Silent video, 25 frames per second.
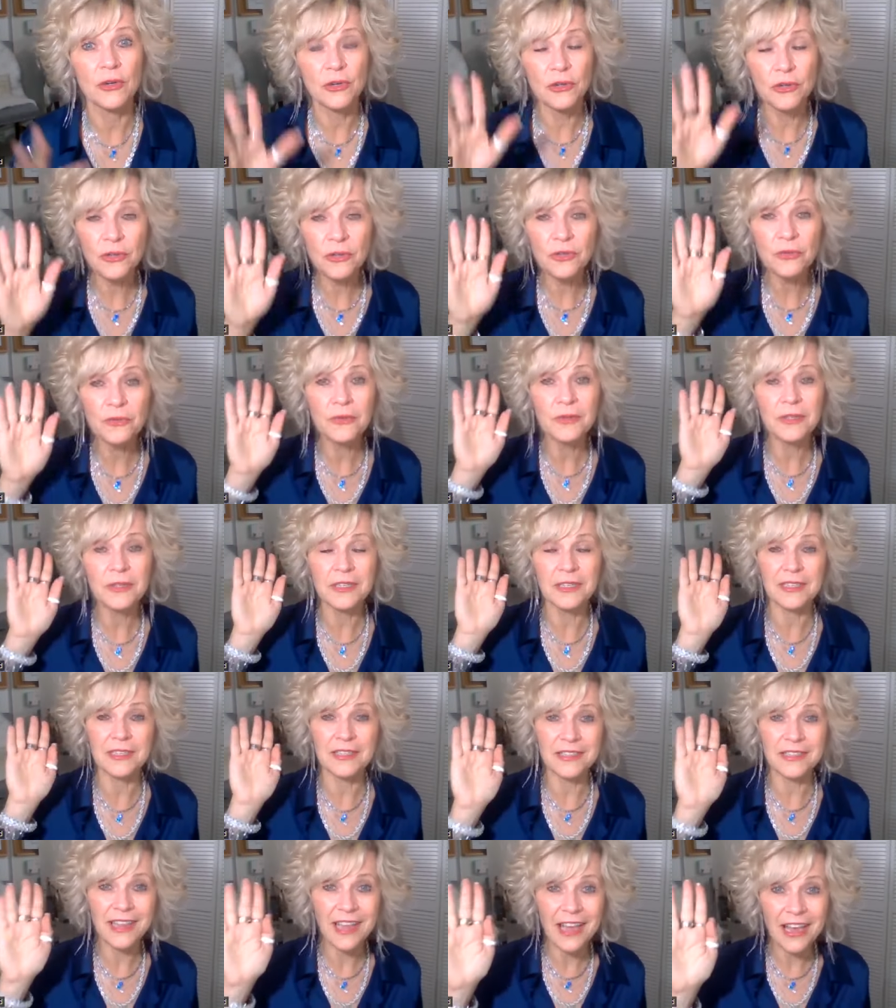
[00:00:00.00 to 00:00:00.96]
who
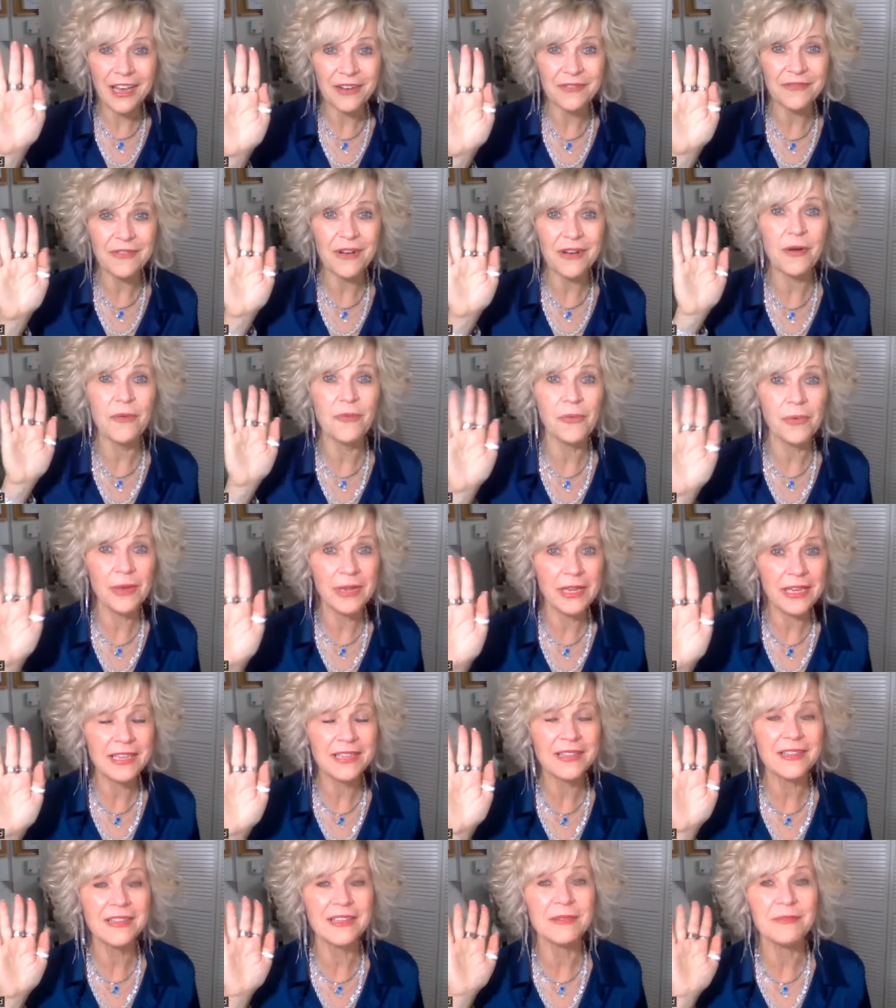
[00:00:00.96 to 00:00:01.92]
wouldn't love a
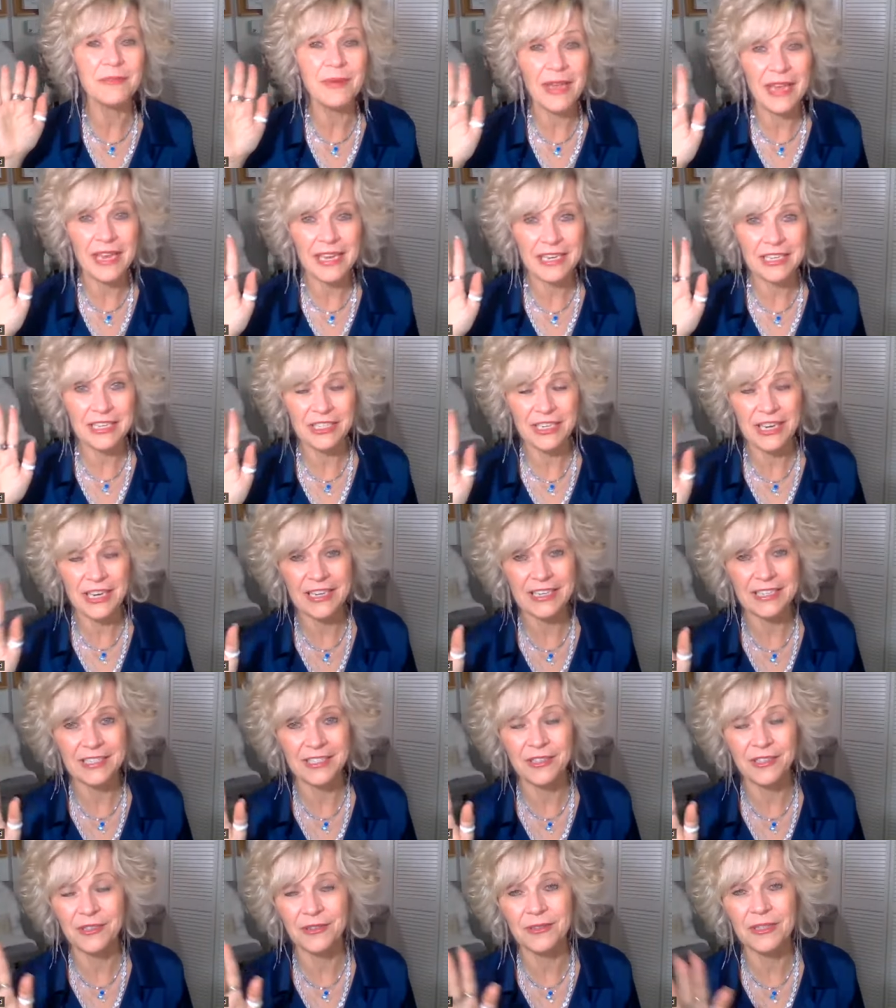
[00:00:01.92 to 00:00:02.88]
weekly
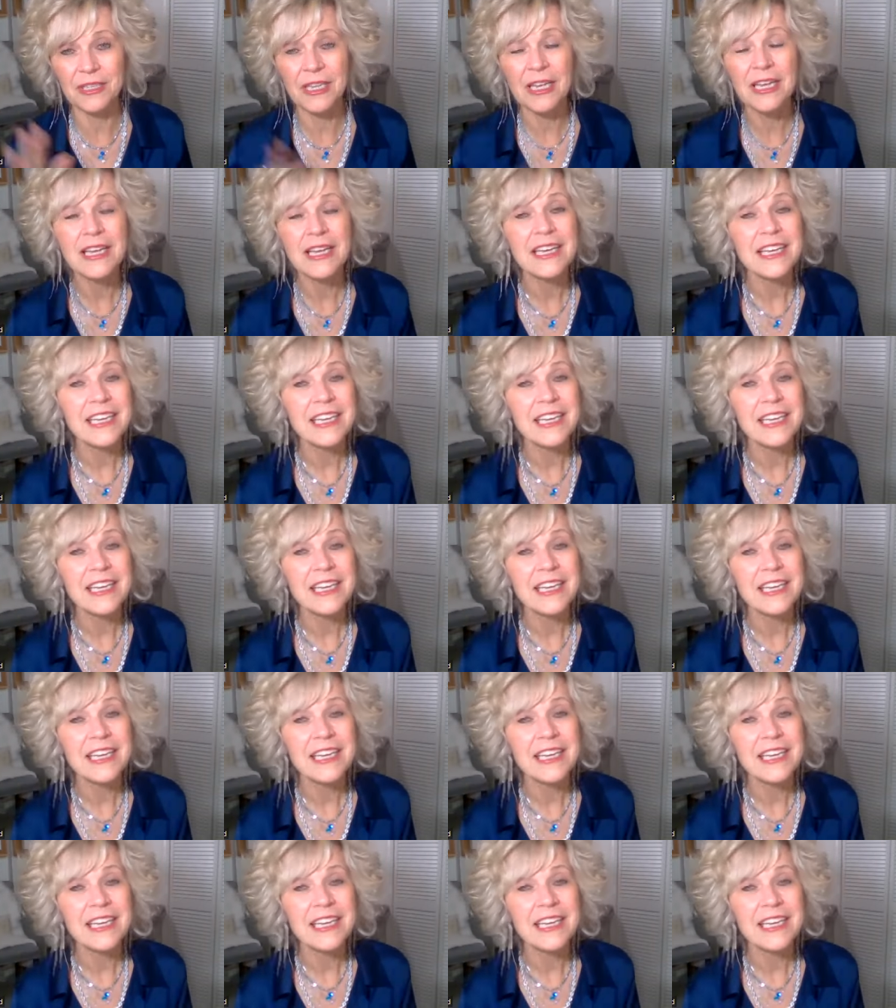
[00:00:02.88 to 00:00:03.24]
paycheck too?